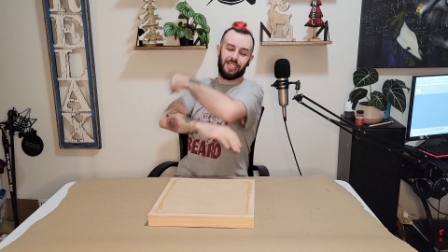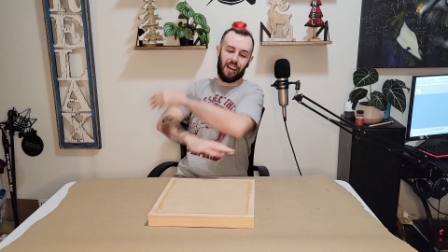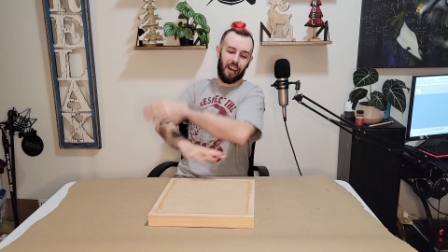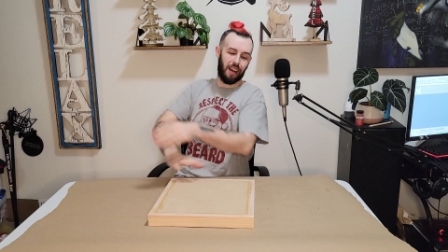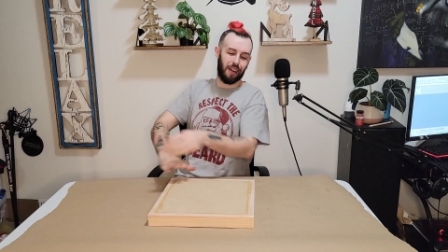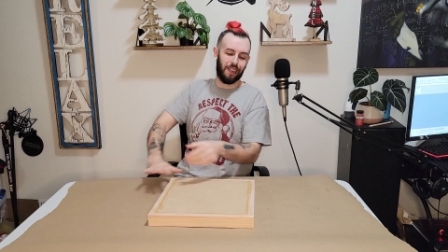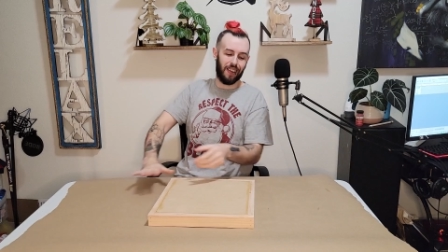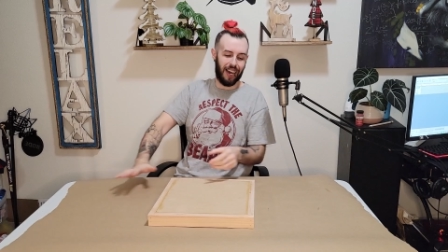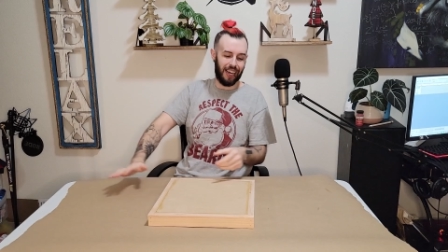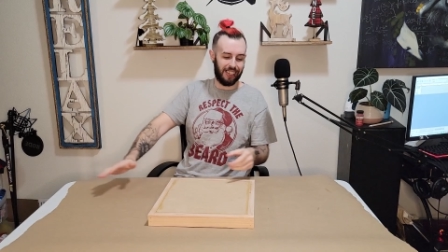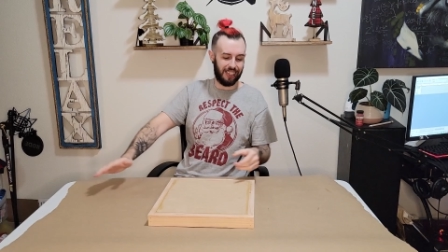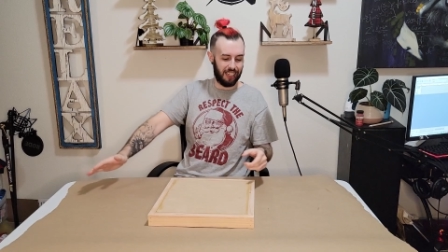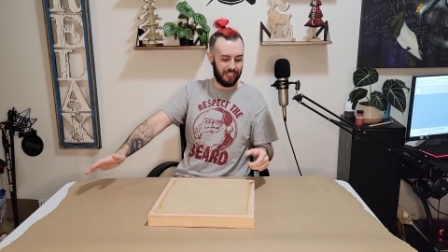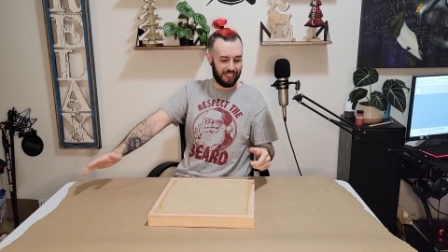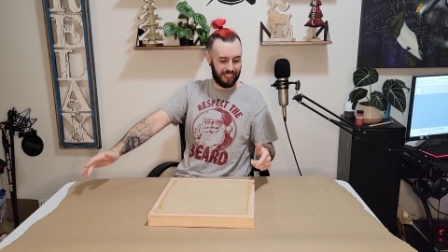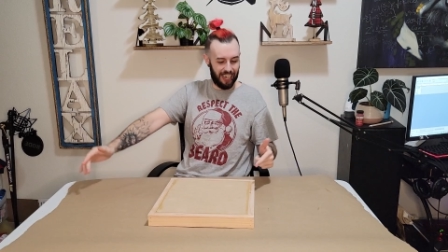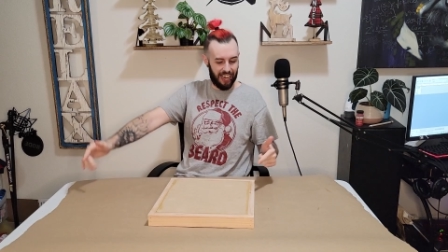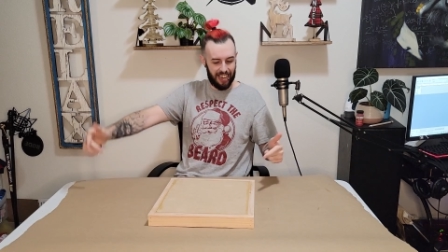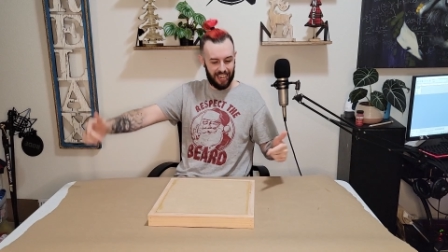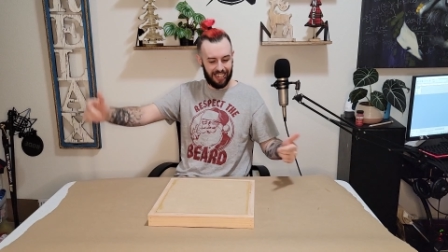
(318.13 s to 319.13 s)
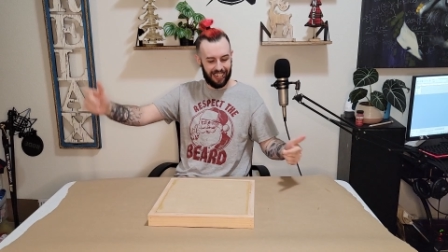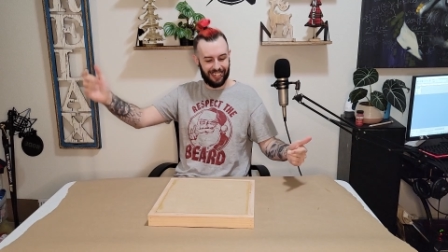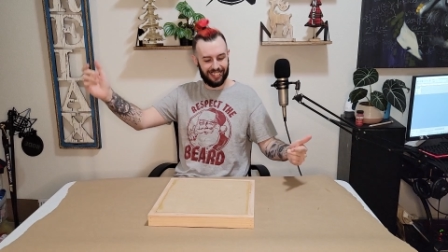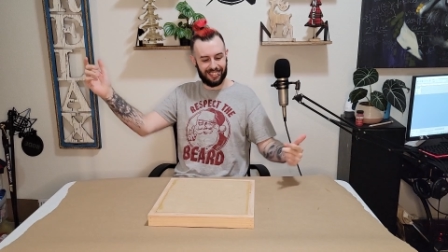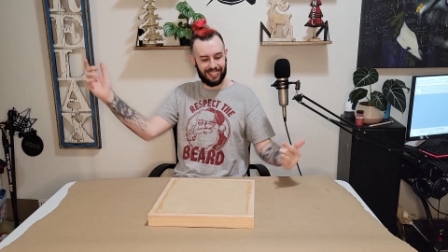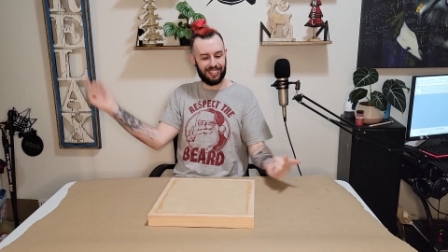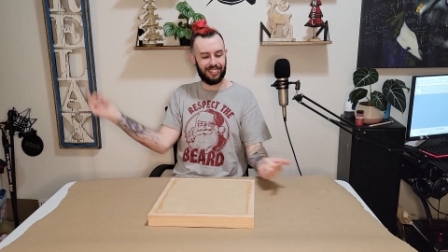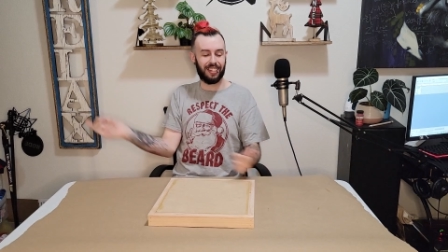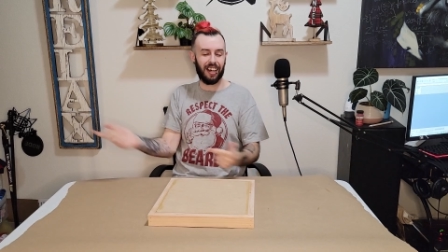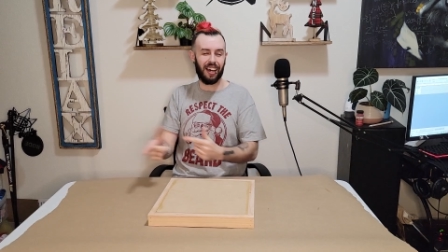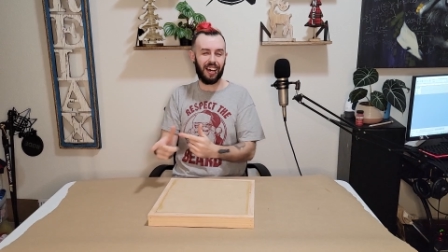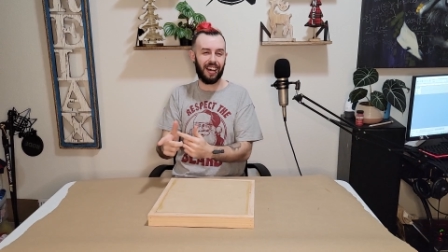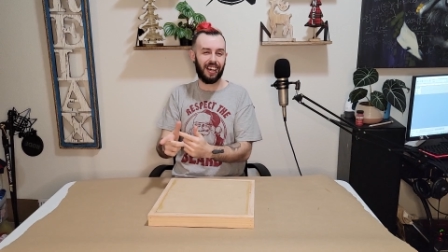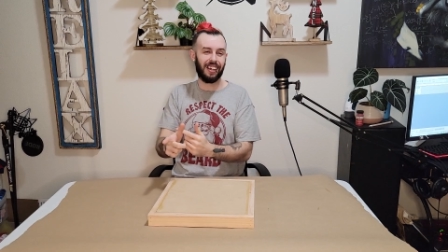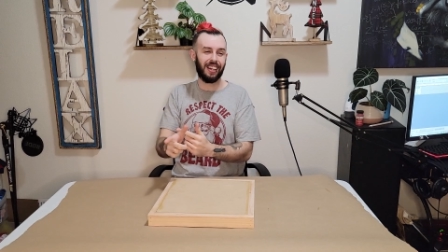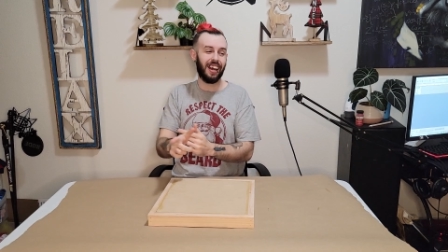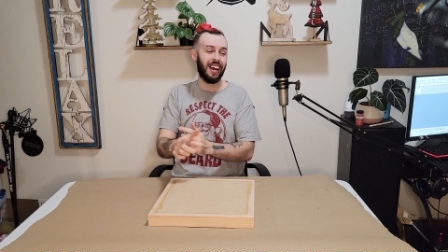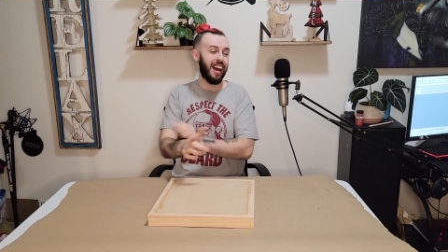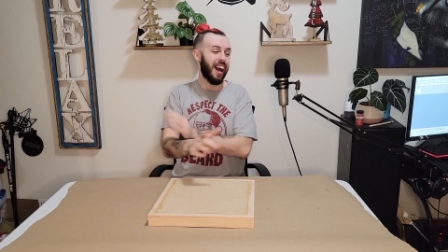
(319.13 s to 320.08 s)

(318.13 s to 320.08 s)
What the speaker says: All right, this guy is done.